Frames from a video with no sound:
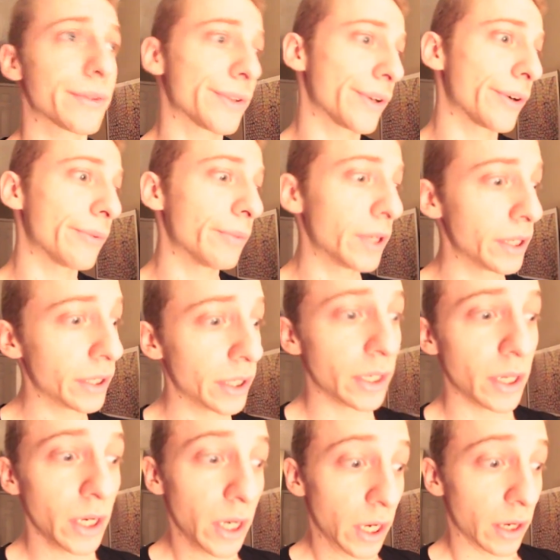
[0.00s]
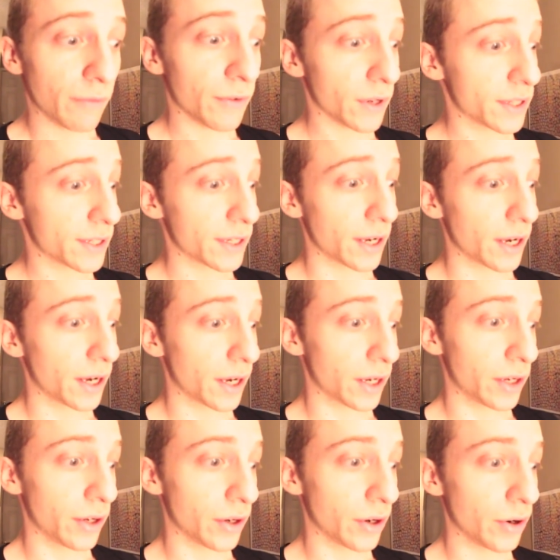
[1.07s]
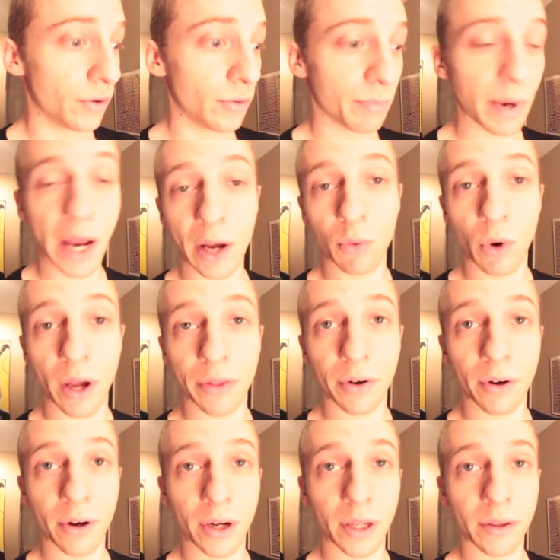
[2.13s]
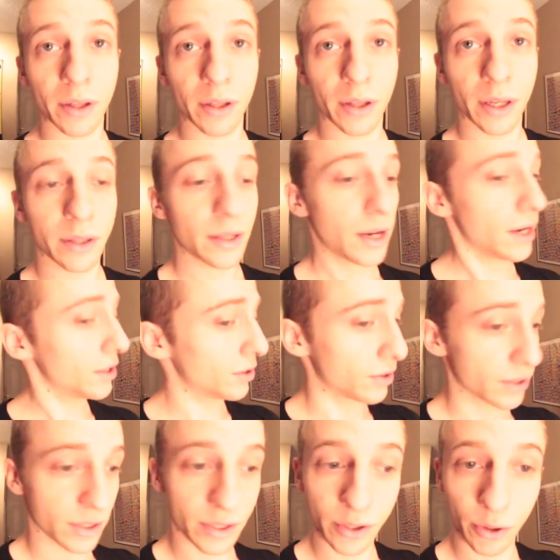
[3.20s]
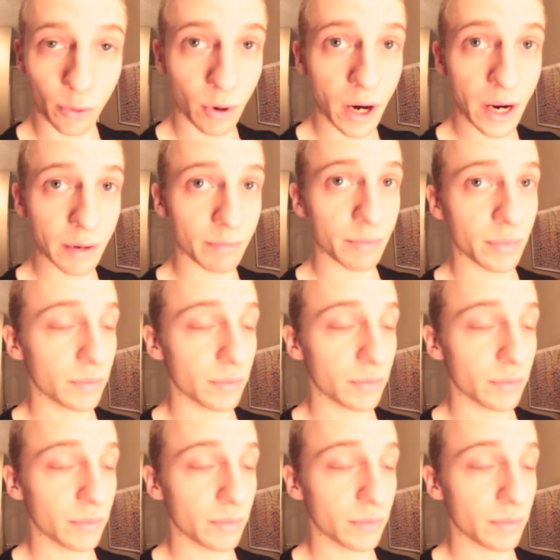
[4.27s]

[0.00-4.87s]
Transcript: So if it's you know, bad weather or anything like that, you can still write.